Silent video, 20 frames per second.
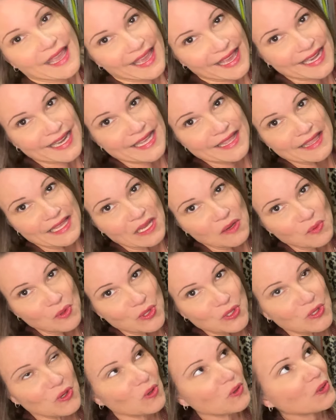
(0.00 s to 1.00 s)
anything
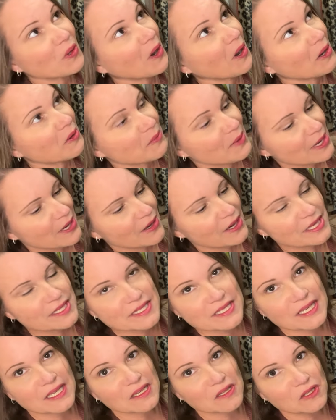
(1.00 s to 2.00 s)
with gold hardware, it's
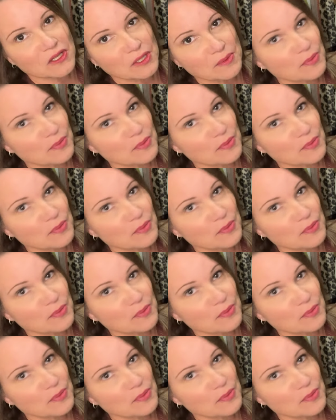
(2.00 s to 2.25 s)
gonna look